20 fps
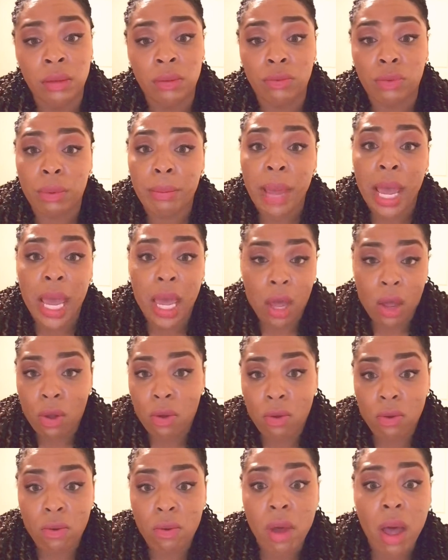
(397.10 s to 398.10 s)
Remain
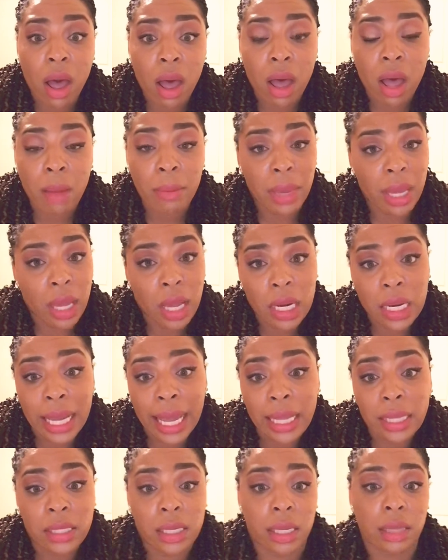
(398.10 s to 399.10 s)
cool, calm, and
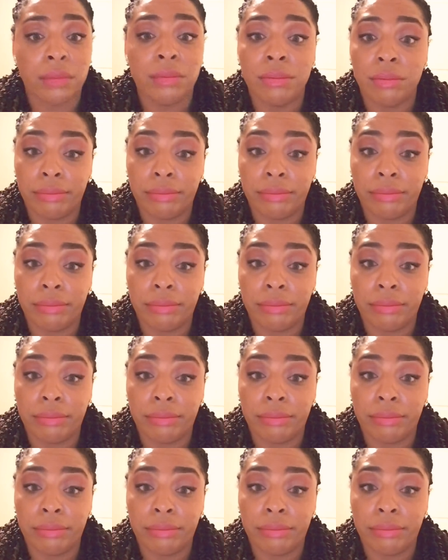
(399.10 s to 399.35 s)
collected.